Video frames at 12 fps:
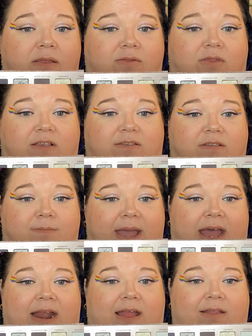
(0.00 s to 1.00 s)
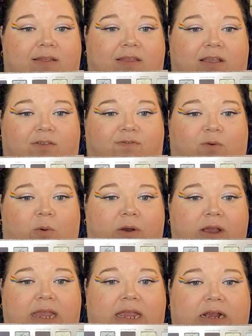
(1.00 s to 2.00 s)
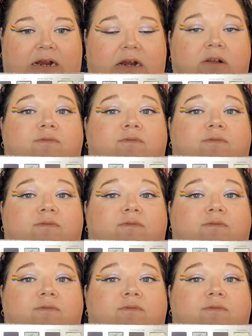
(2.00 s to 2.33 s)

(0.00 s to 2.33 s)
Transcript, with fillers: this is a mat and then these four here.